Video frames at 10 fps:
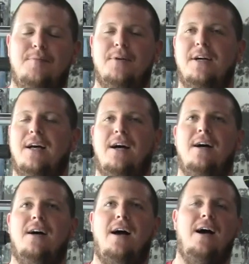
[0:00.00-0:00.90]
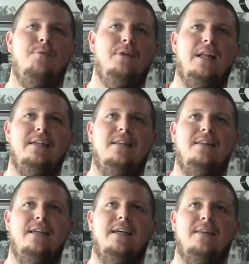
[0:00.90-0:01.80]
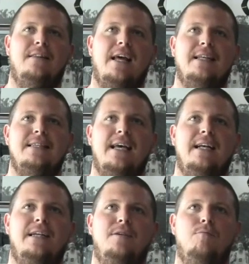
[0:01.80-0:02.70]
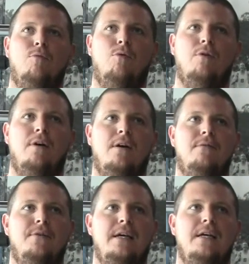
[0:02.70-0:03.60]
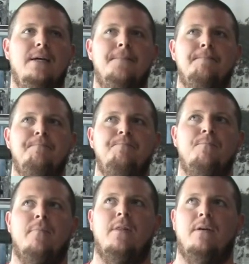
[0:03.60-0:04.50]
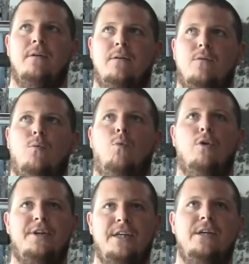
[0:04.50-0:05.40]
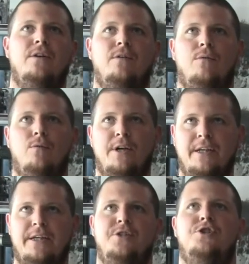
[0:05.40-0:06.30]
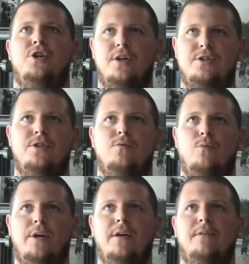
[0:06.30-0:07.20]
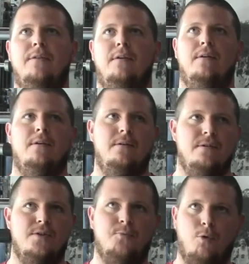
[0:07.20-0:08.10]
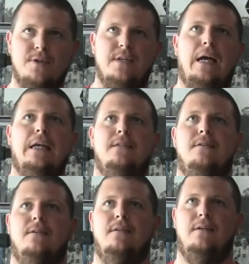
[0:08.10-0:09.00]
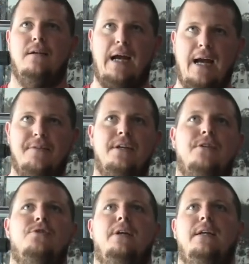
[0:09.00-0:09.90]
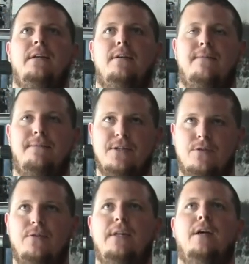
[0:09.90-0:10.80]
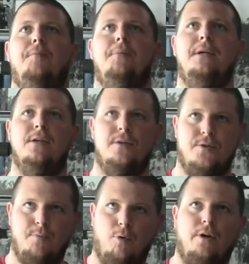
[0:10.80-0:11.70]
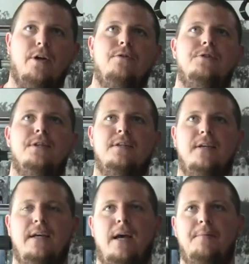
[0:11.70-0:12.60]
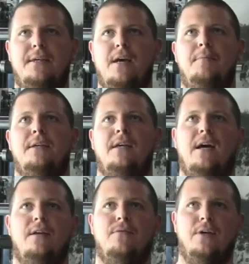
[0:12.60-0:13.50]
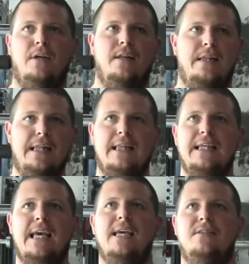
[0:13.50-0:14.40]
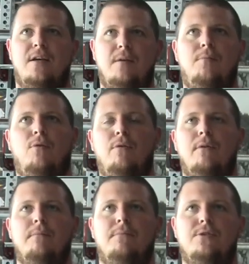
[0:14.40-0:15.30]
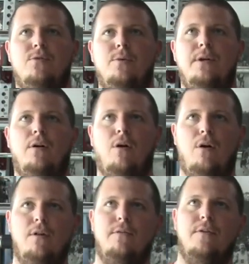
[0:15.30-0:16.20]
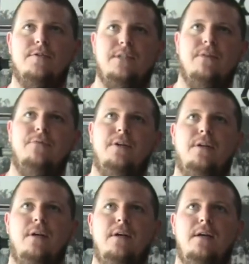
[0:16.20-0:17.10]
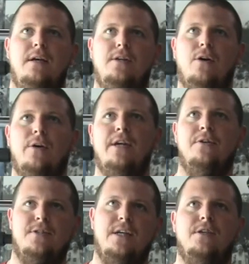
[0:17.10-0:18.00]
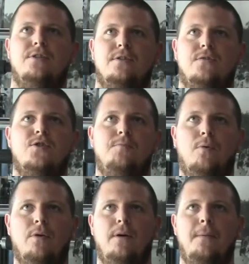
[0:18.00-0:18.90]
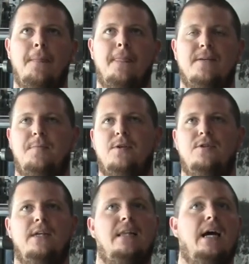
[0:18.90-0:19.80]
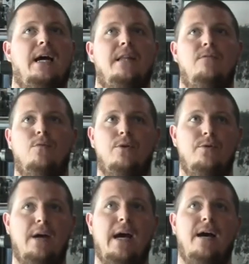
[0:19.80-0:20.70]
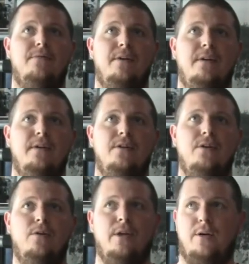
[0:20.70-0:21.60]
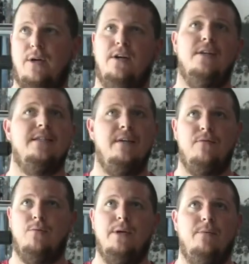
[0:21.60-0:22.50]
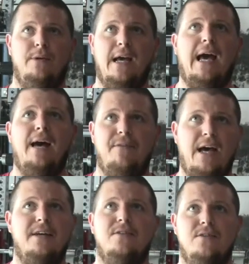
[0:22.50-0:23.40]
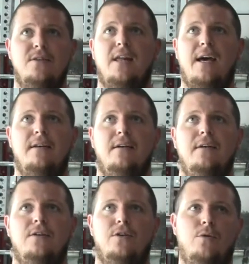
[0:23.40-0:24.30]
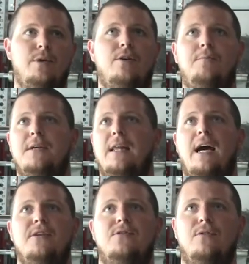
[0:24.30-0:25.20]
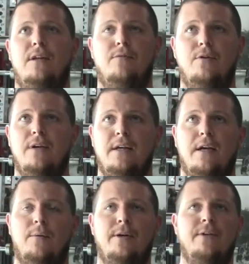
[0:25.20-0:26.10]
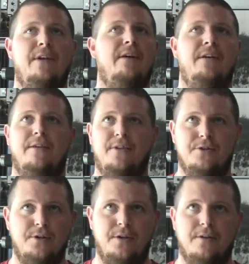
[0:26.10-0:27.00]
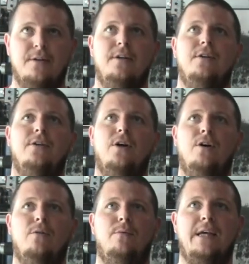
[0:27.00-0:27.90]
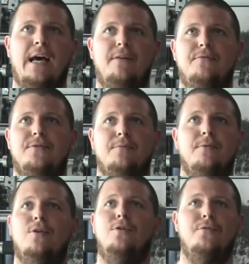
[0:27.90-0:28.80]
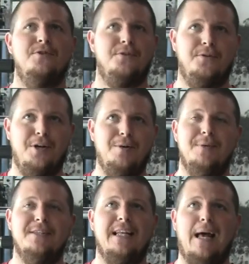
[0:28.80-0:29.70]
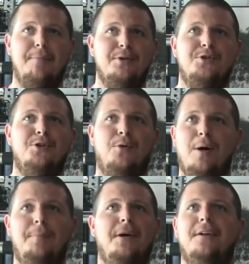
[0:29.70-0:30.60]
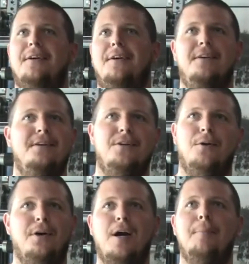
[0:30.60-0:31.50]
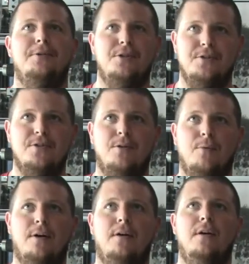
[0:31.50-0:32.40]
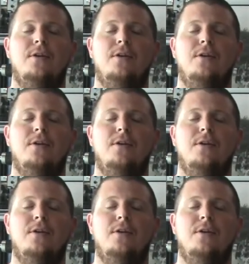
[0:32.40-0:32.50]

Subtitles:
But I would like to think that it's headed in more of a working in conjunction with sports science, athletic training, physical therapy, sport coaches, and becoming kind of the liaison point between all of those different, intersections of sport, especially at the high level where you have, like here at Stanford, we have access to that. We could be in the high school level and we don't even have an athletic trainer. We have some local physical therapists that happen to show up at, a competition somewhere.